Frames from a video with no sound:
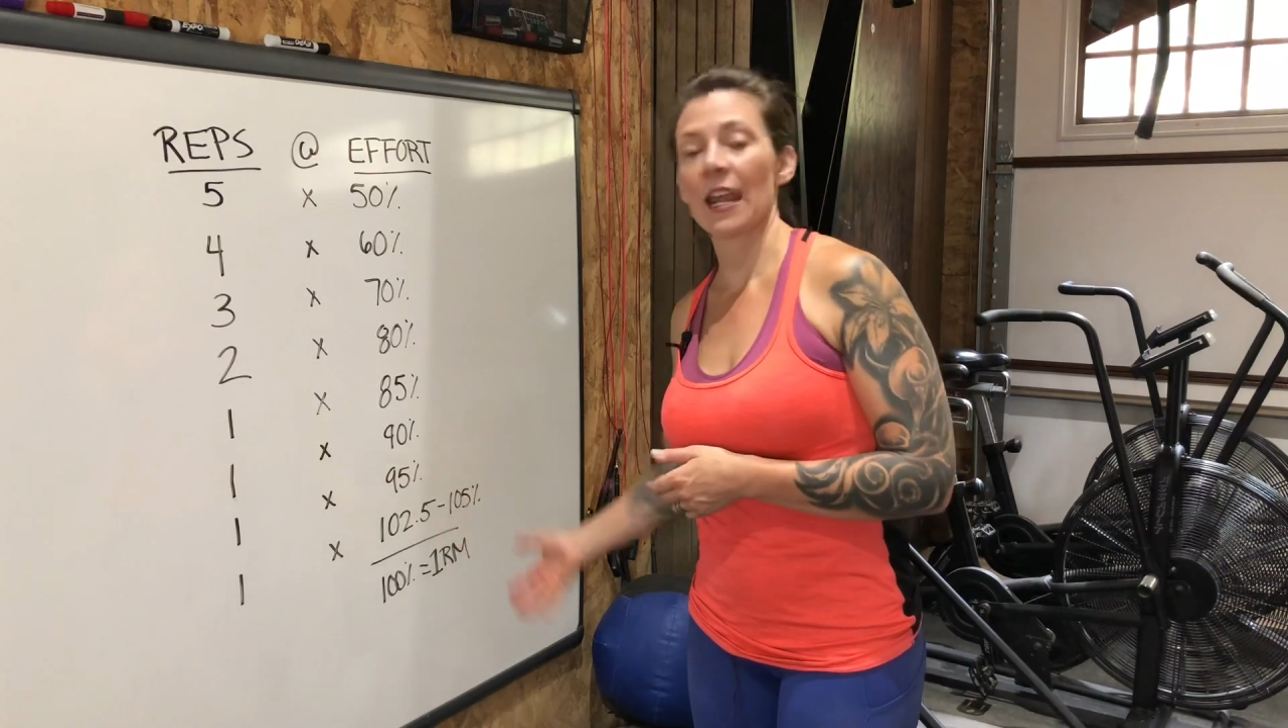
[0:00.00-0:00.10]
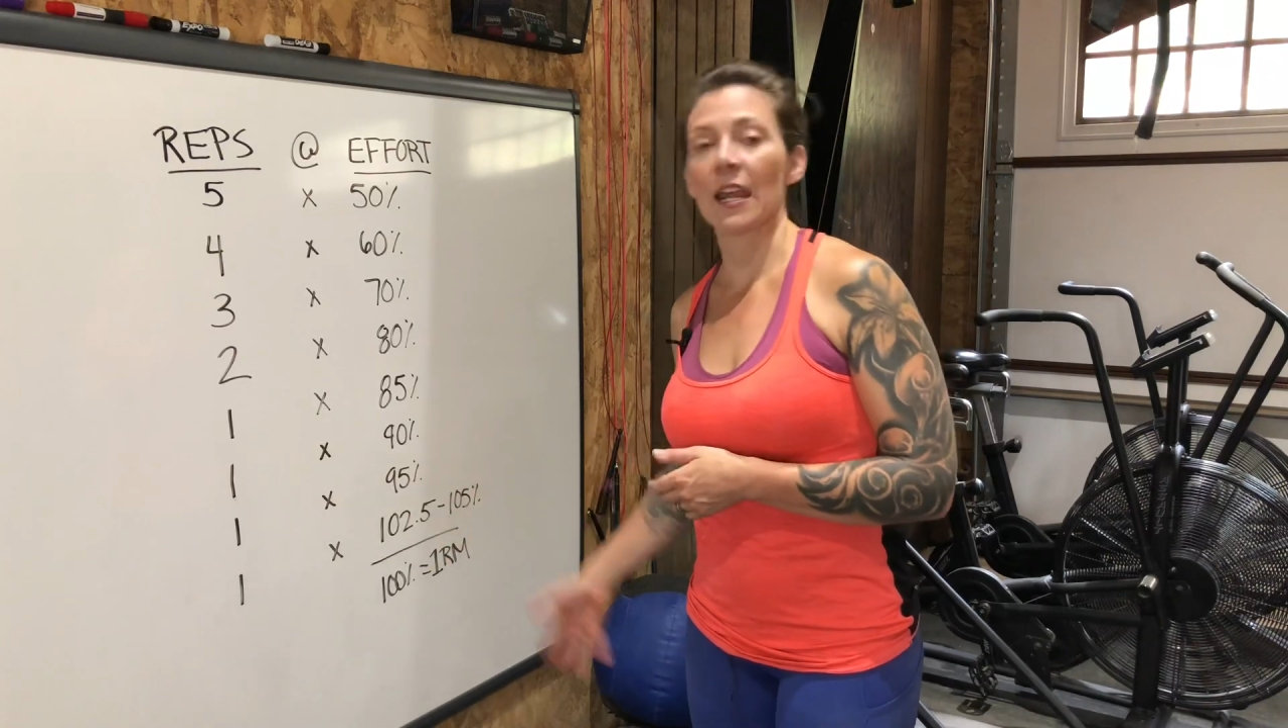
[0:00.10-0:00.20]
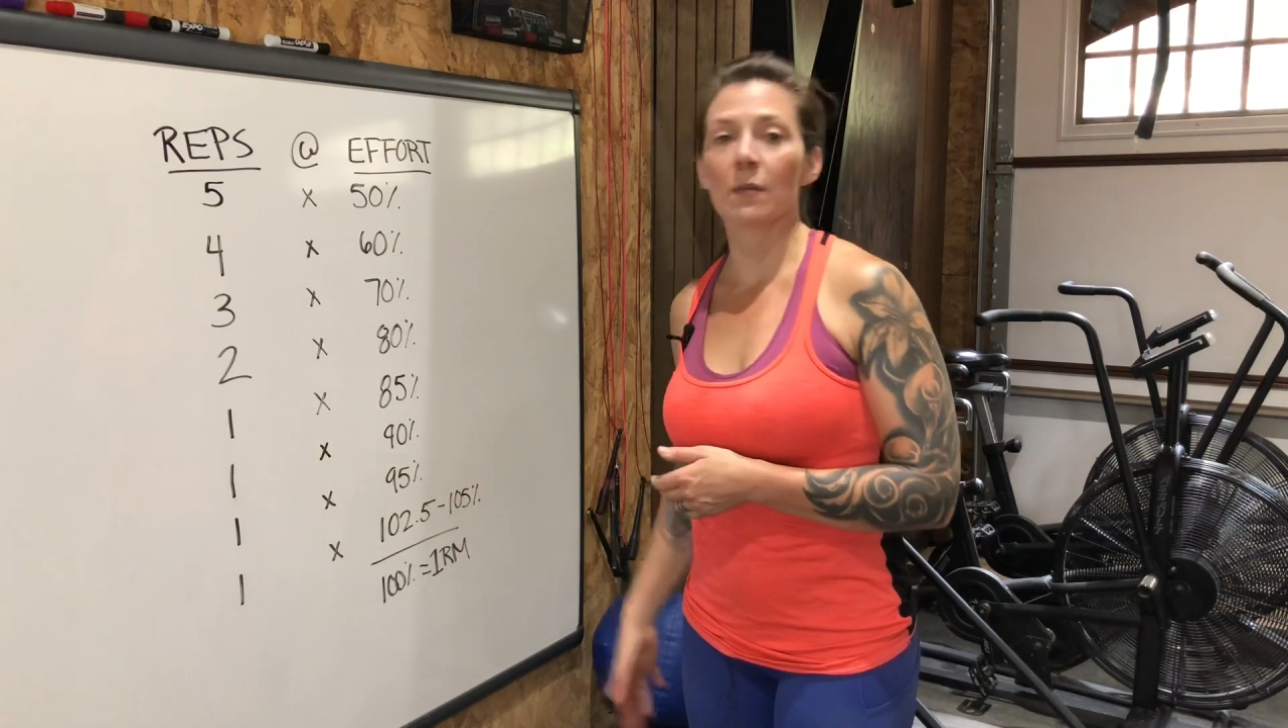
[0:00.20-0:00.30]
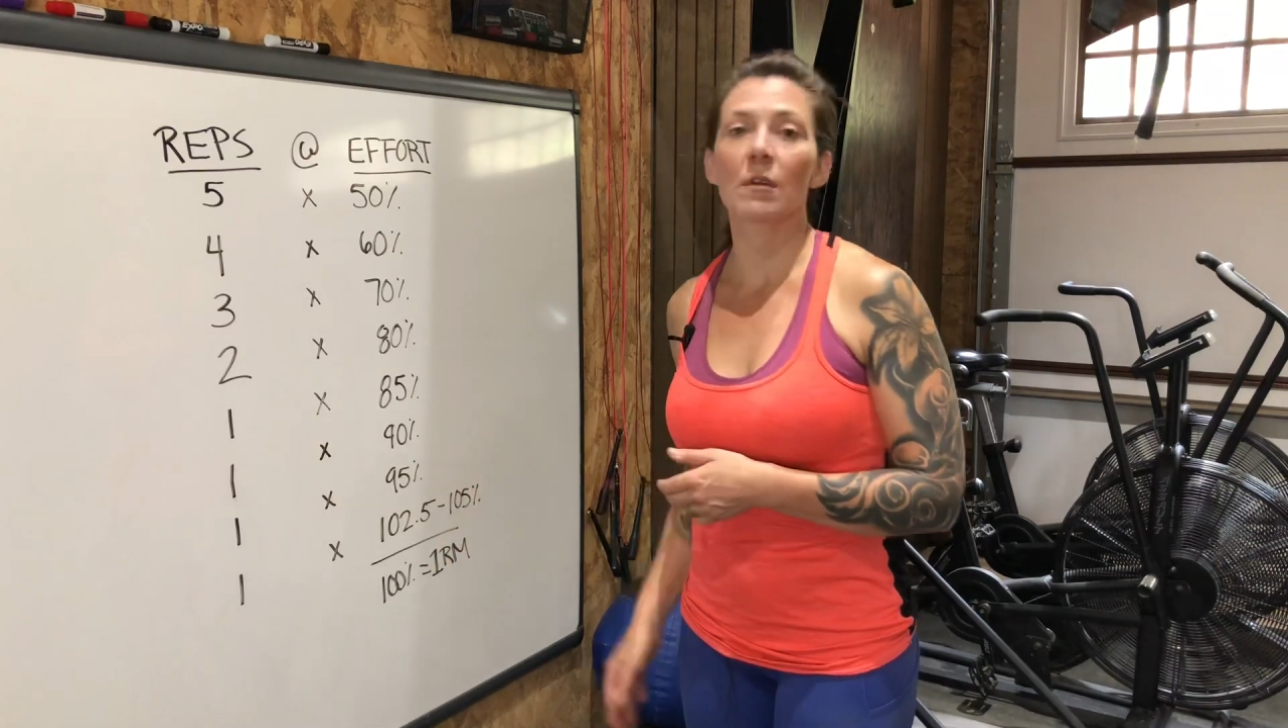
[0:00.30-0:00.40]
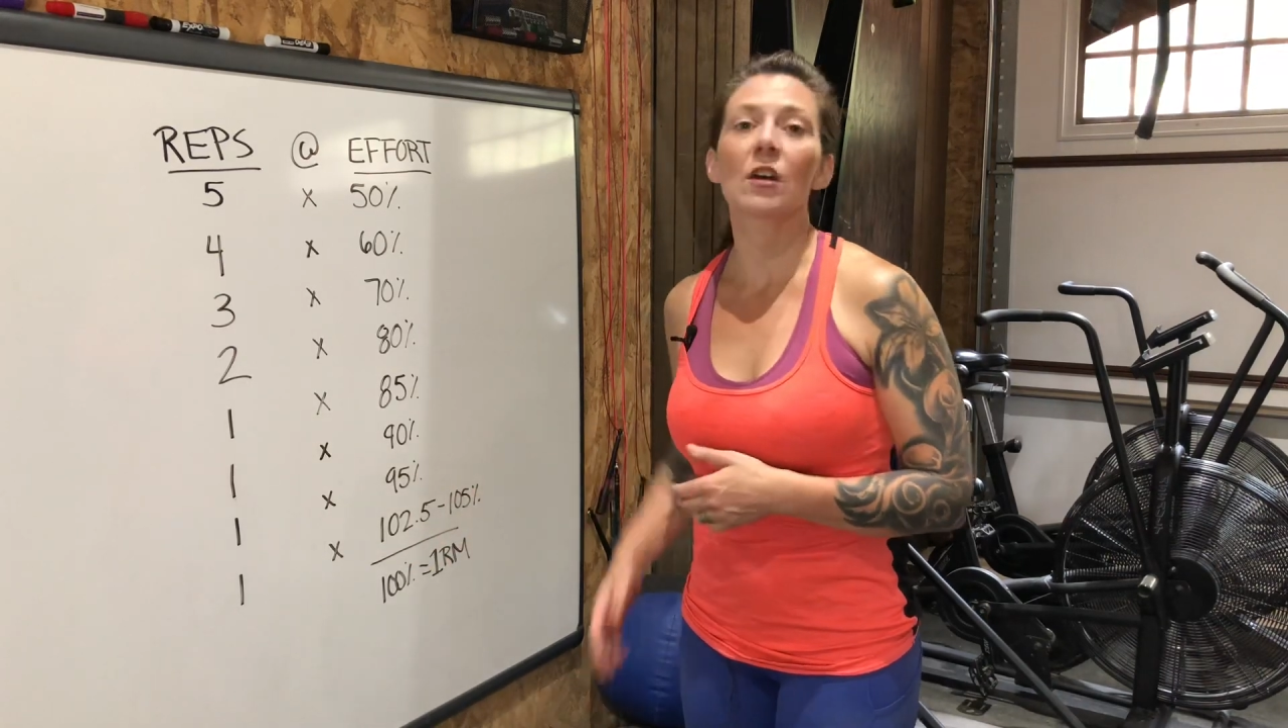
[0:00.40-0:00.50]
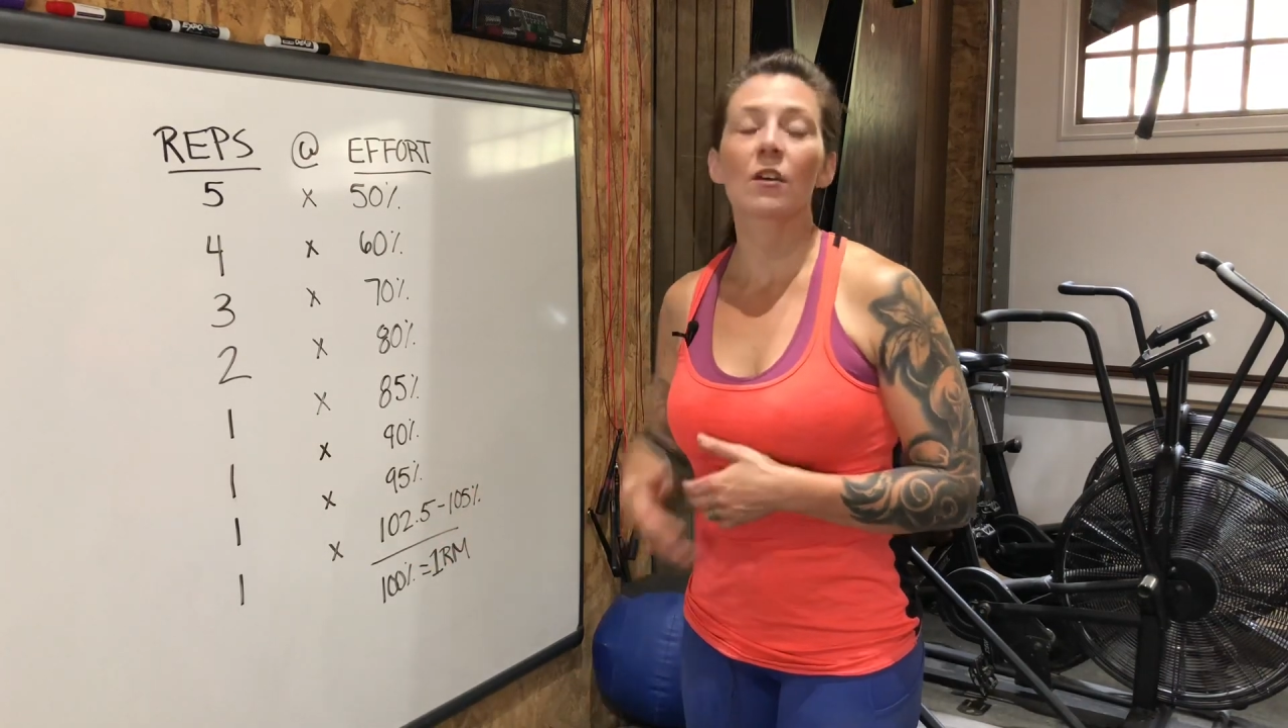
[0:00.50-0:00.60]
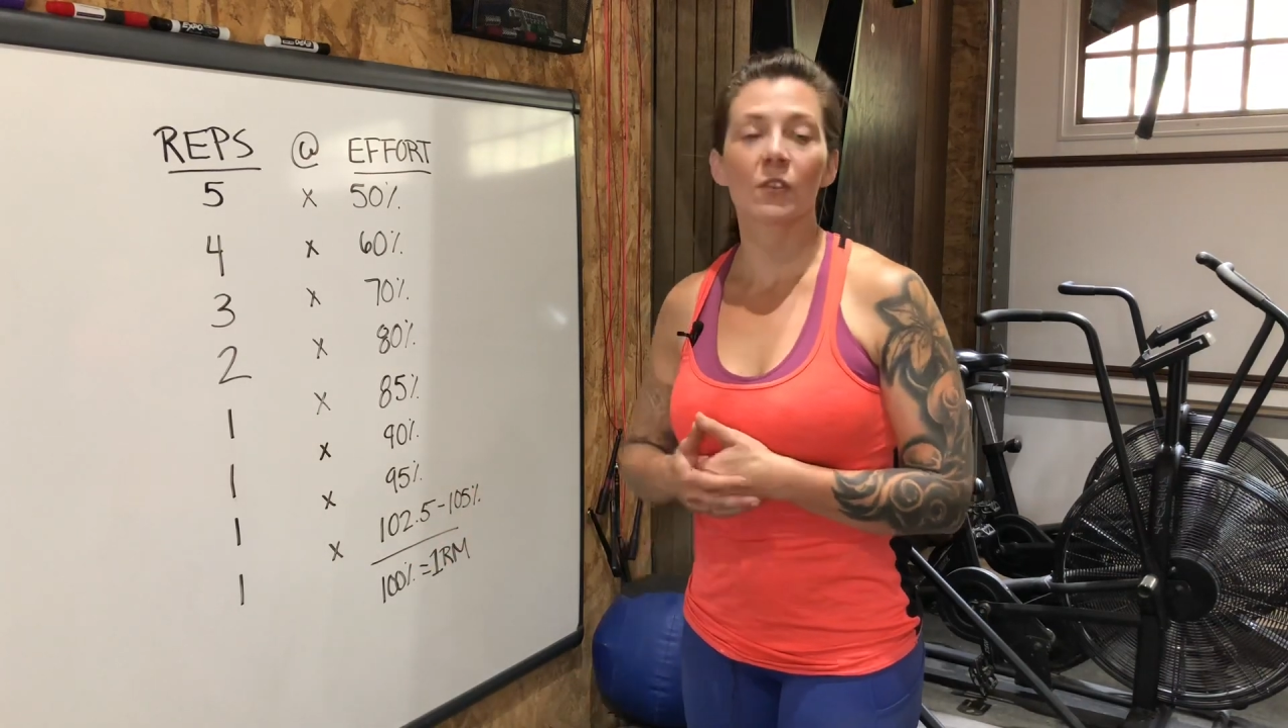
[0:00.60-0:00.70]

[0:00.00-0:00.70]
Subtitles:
aim